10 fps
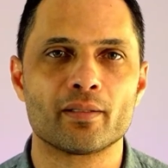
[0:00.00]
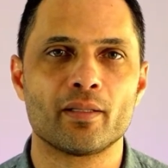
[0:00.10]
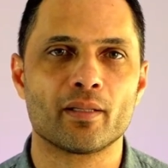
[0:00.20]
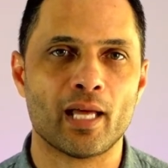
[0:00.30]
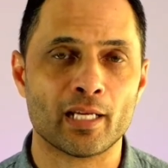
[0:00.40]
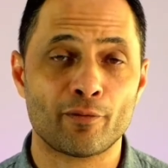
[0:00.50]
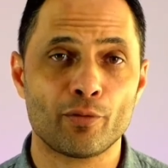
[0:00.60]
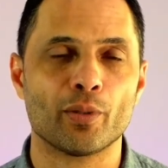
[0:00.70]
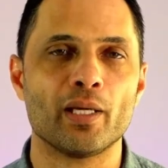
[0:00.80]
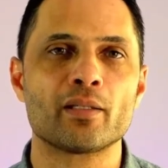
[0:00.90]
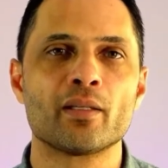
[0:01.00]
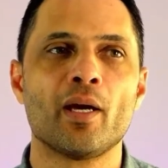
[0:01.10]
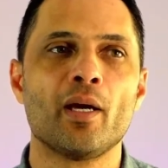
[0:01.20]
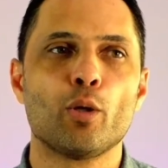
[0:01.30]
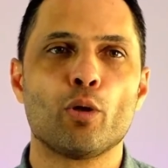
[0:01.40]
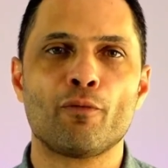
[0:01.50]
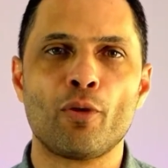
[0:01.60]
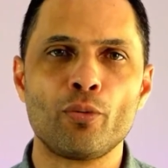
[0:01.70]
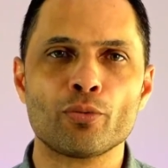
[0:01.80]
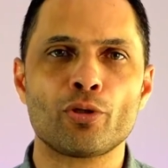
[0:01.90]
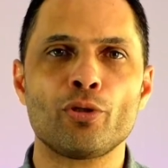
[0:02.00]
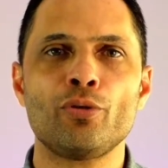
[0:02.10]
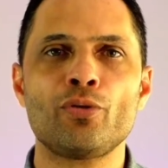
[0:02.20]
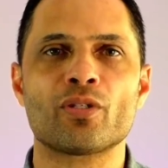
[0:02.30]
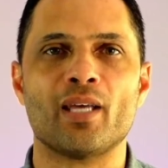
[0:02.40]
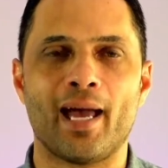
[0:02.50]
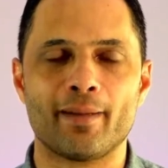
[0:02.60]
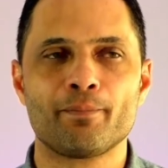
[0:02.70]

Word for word: in the last few weeks who have all used that